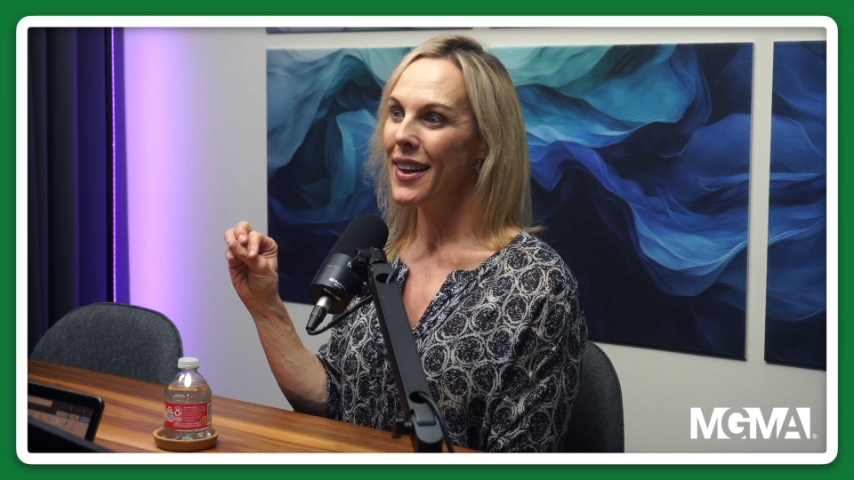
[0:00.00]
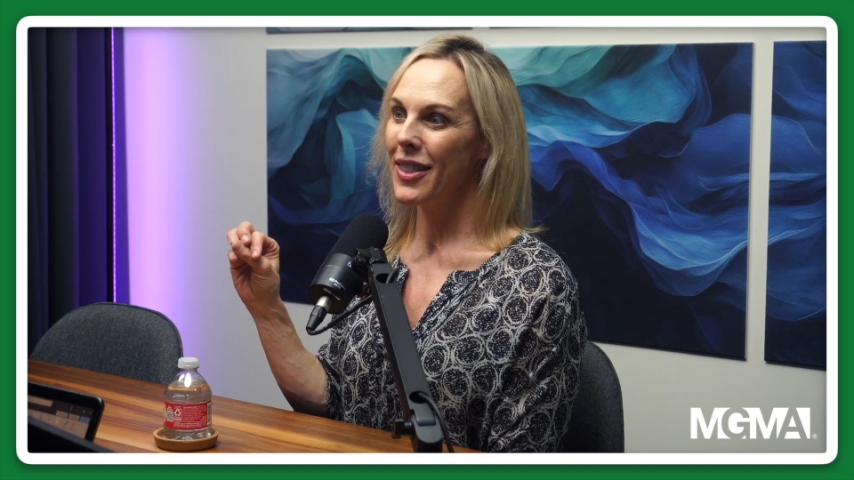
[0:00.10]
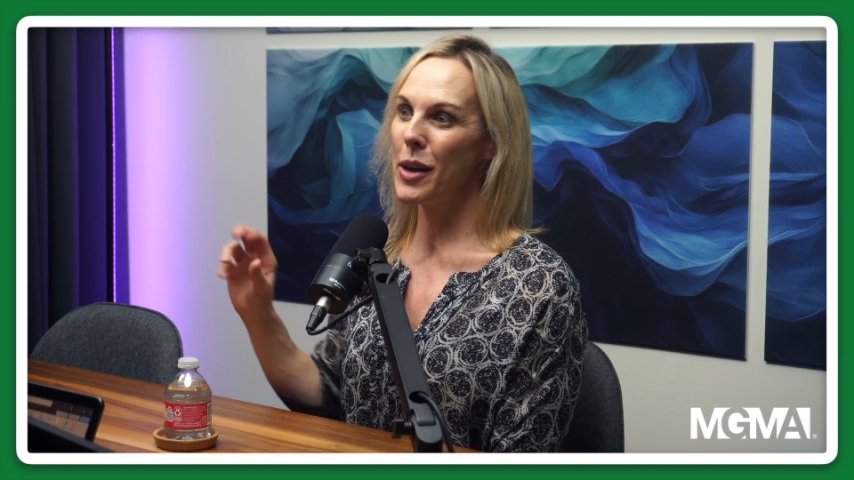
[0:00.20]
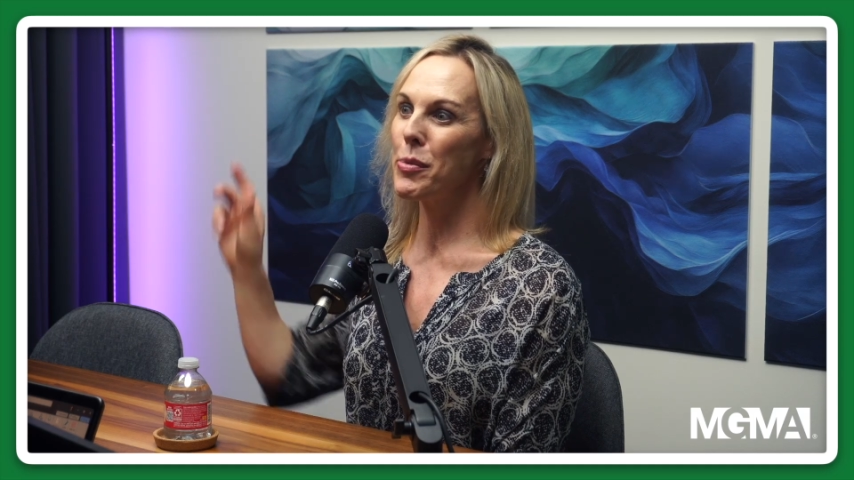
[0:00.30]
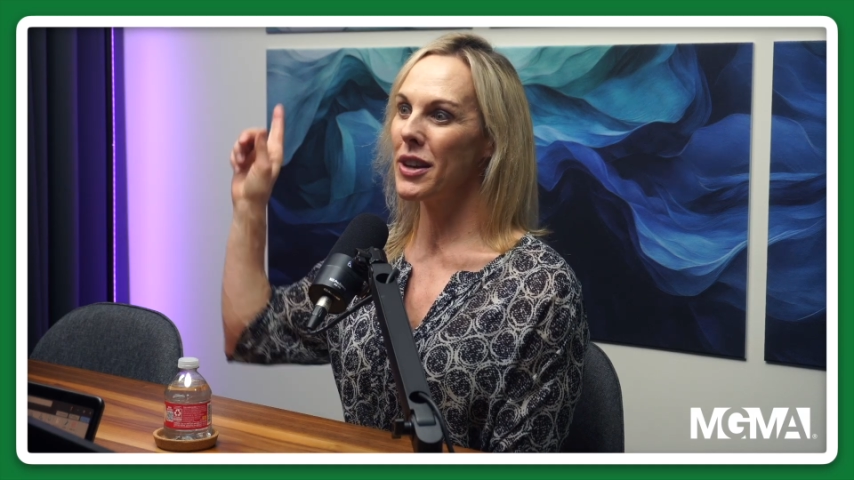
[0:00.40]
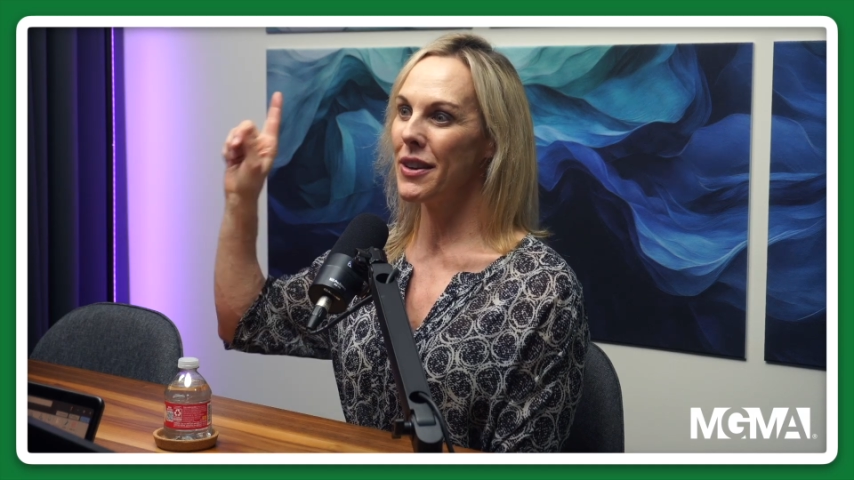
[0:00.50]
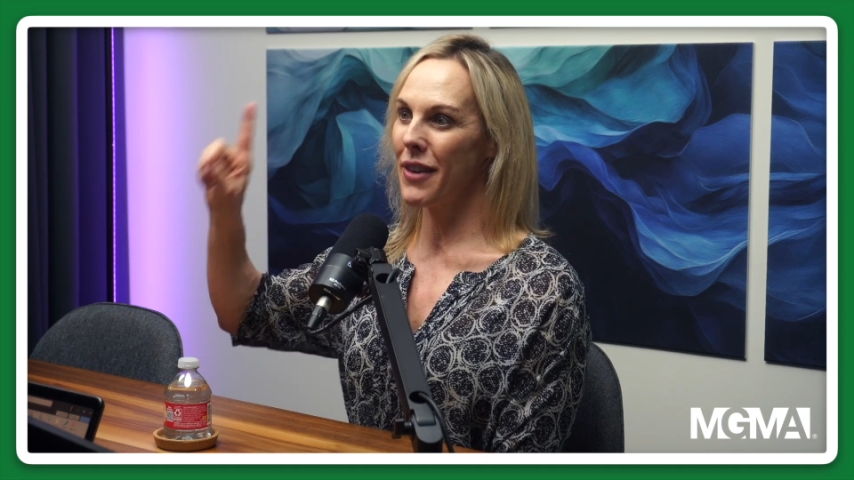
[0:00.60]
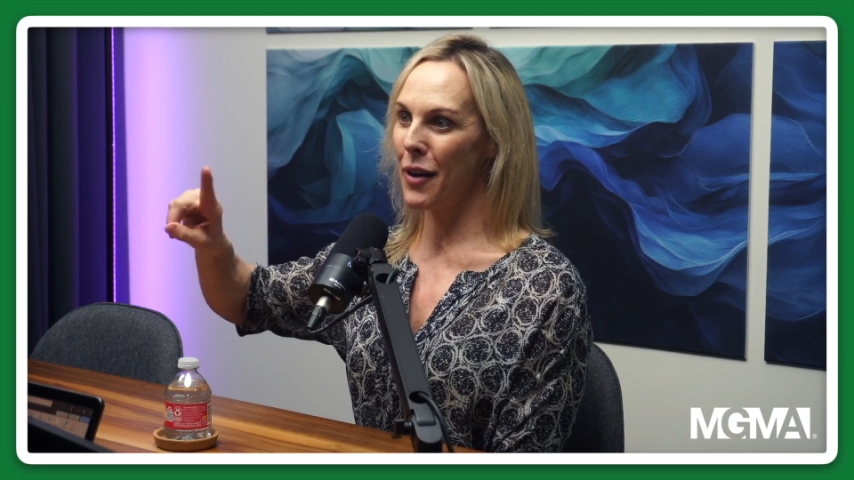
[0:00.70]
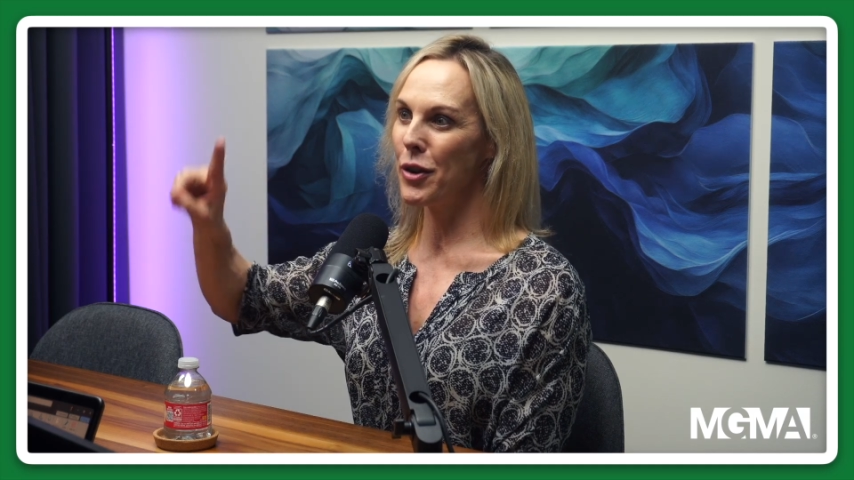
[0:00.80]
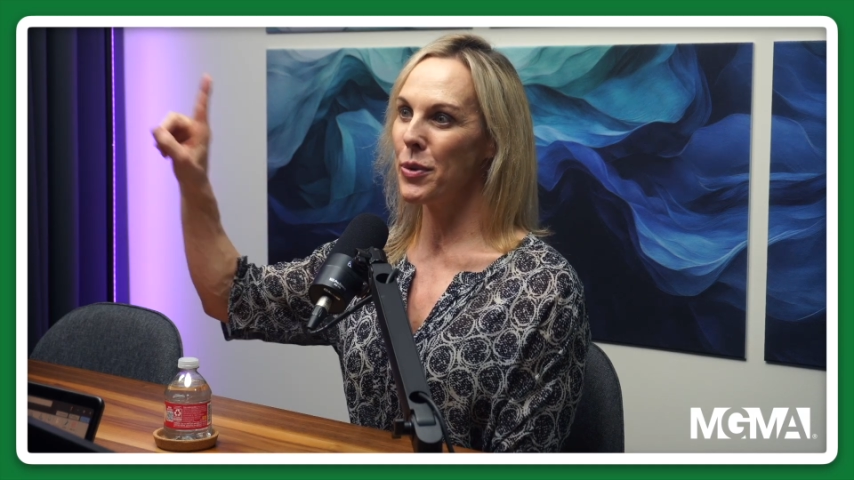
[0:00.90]
They believe
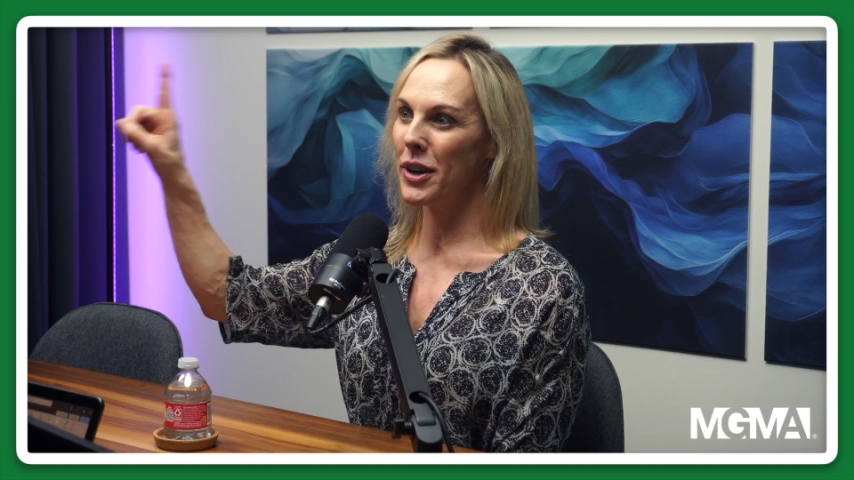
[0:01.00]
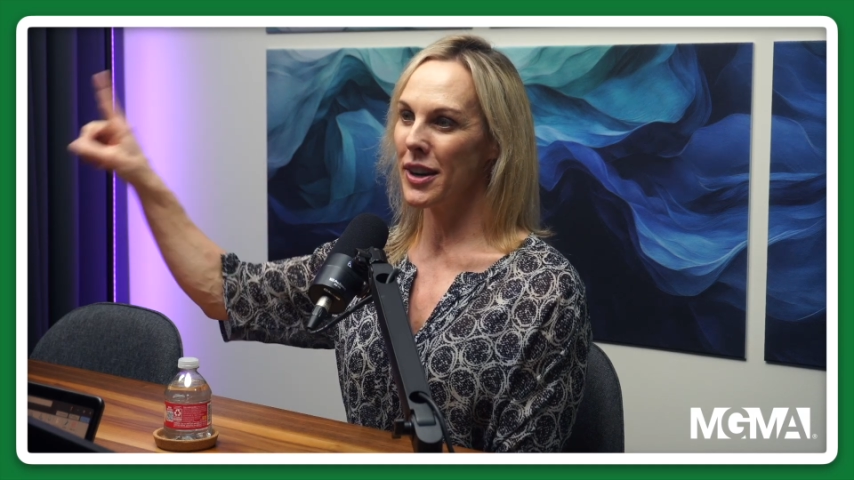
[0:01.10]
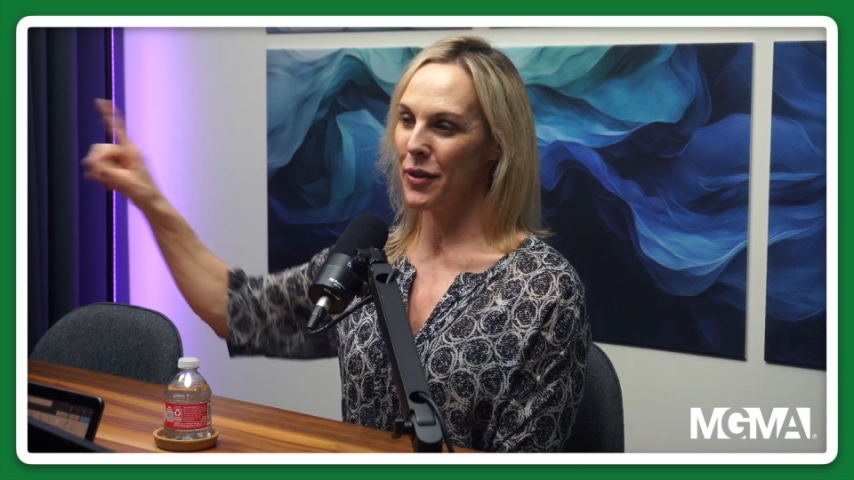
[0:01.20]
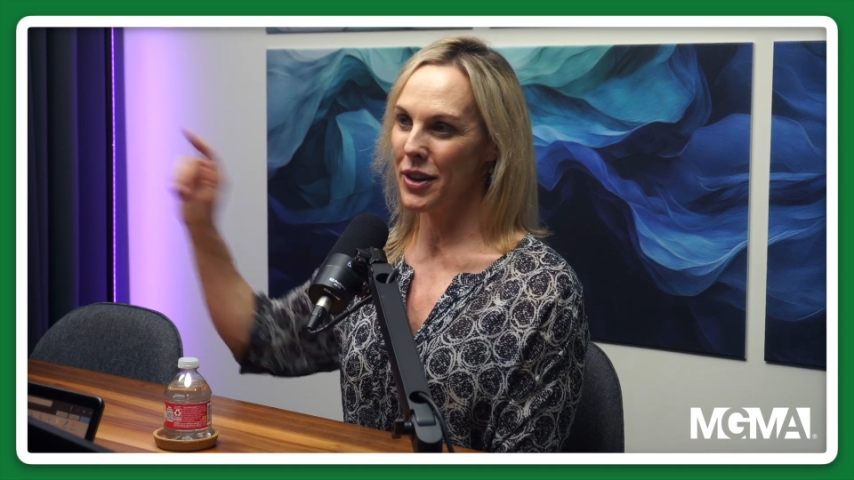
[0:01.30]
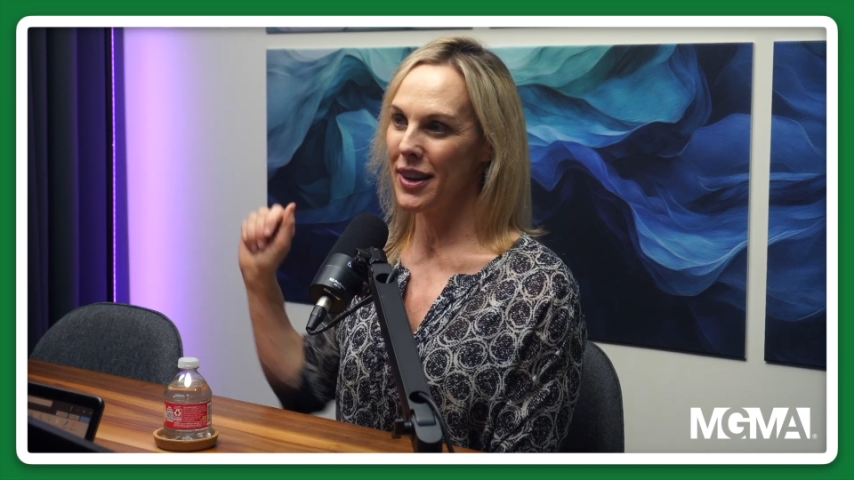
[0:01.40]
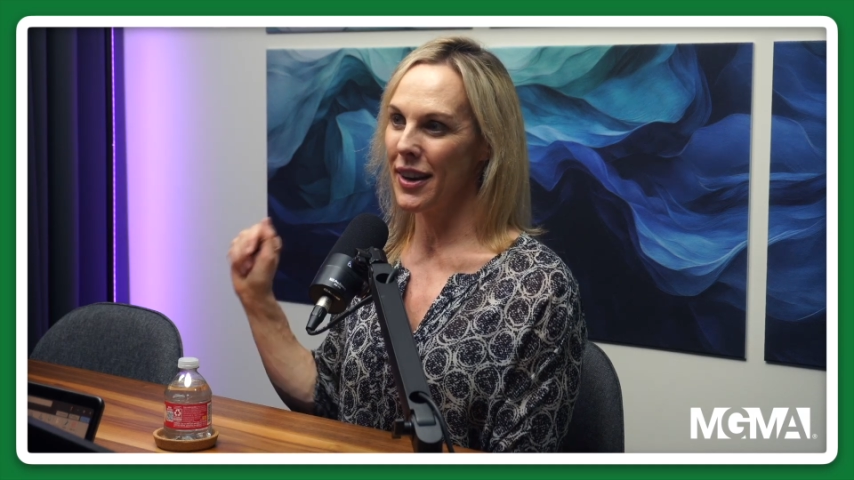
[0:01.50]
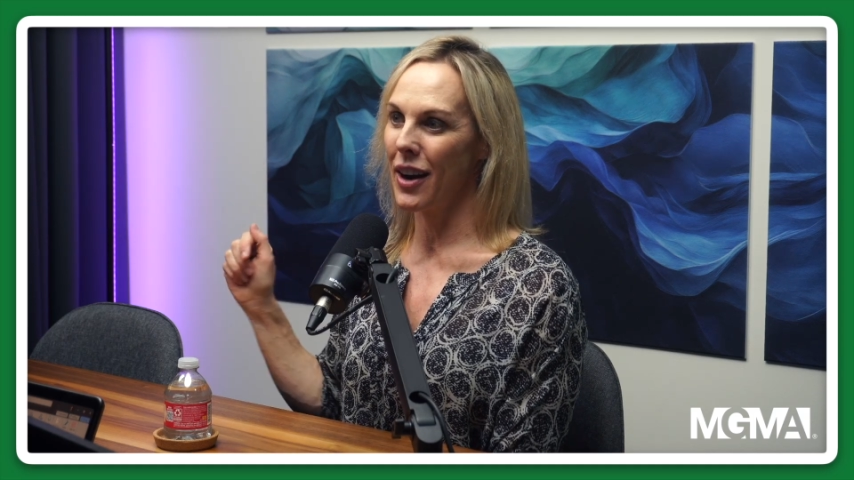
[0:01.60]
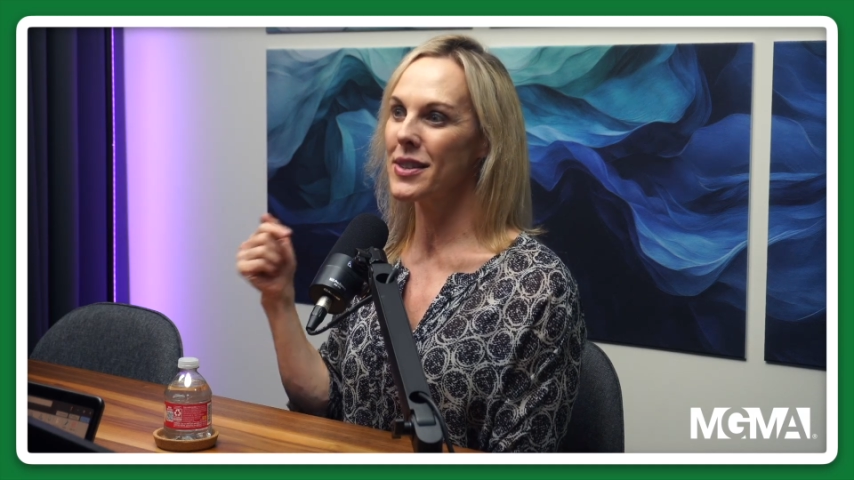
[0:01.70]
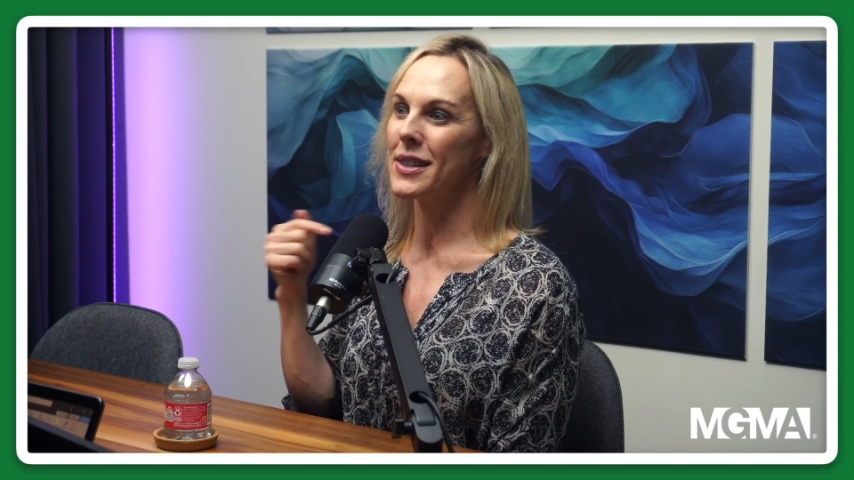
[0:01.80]
everyone and everything else